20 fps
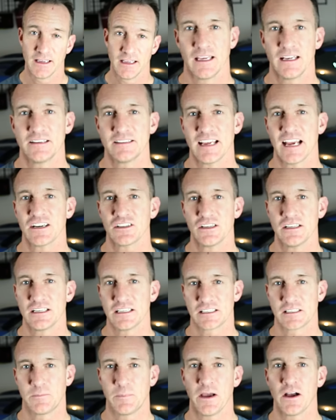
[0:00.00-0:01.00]
It has actually
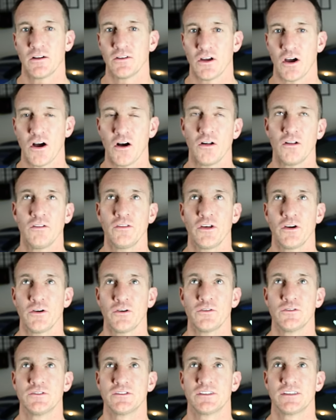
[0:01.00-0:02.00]
dispelled all
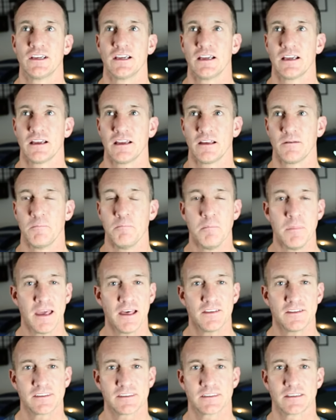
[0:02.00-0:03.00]
those
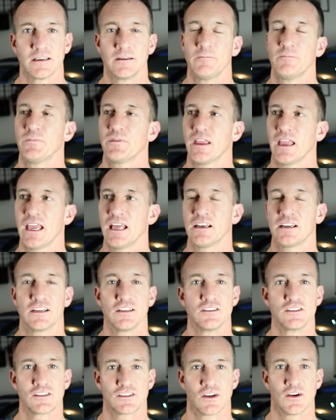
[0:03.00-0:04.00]
myths and
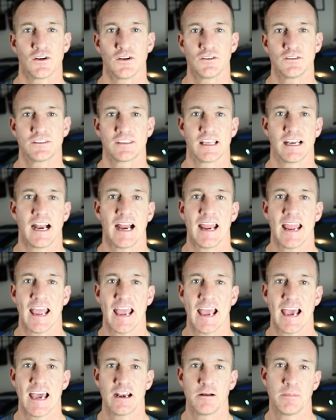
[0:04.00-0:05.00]
concerns that I
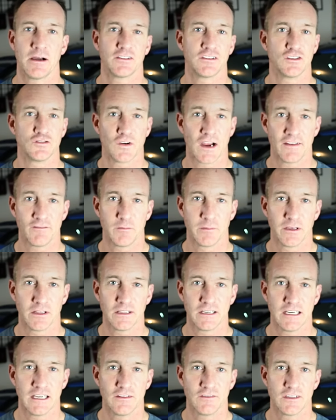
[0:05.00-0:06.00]
had about the
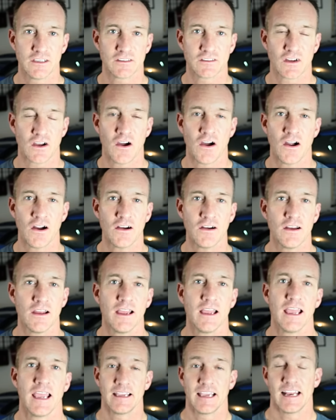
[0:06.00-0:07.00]
drivability of this car,
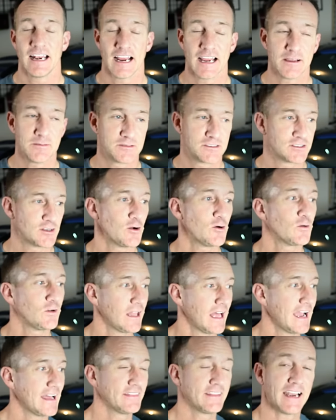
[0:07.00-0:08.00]
and I am so
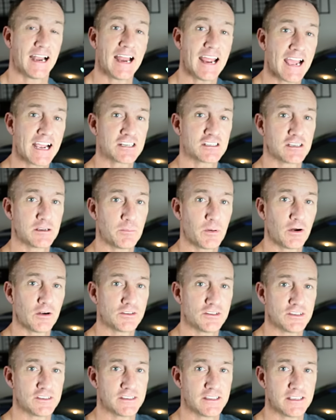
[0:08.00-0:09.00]
glad that I actually
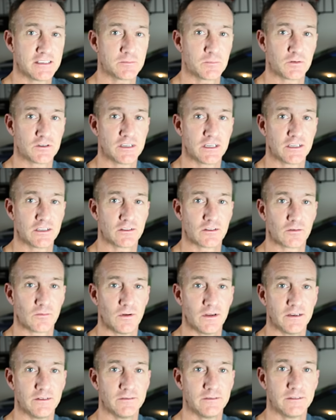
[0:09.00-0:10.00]
purchased this particular
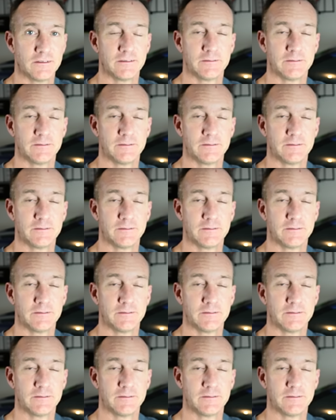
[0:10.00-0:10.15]
one.